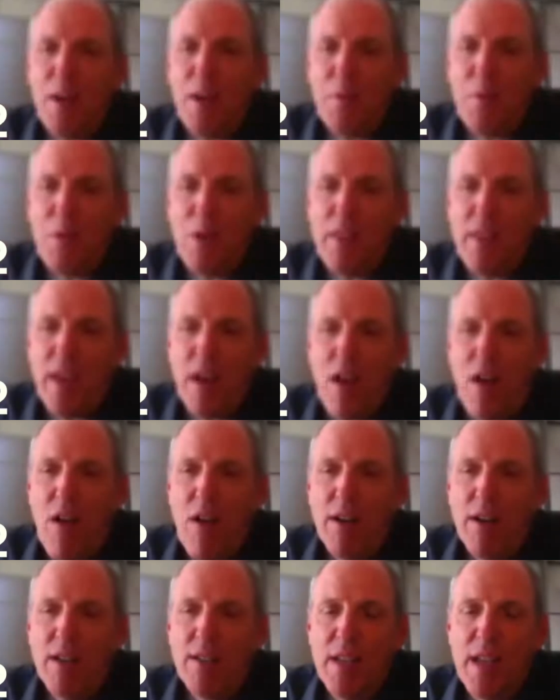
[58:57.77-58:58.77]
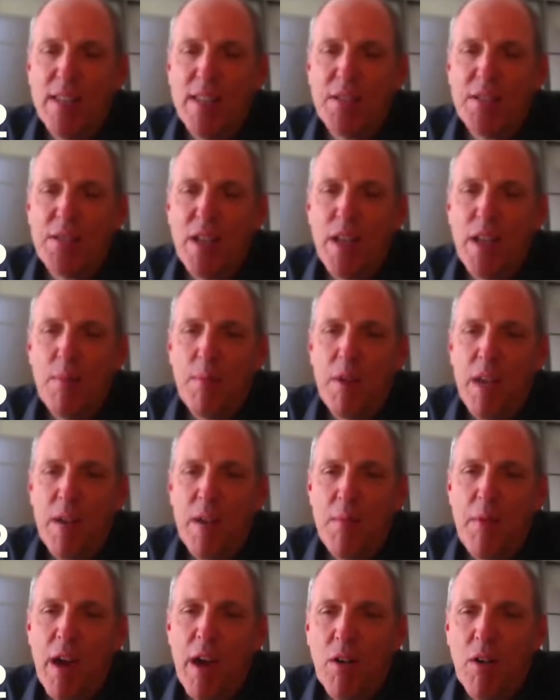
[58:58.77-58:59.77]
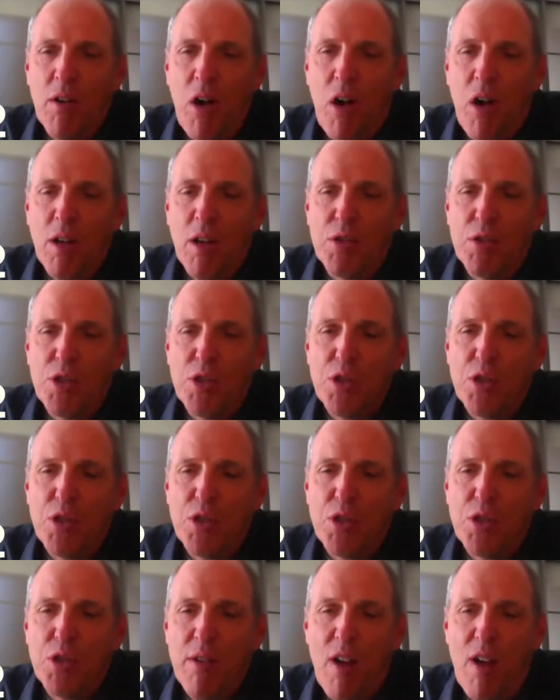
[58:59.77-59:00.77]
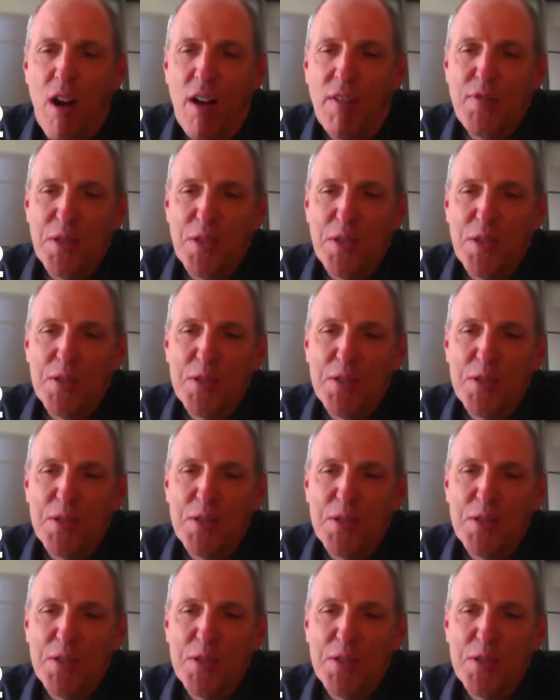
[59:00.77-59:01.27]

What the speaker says: where they are and send them an email, call them, show up in their office.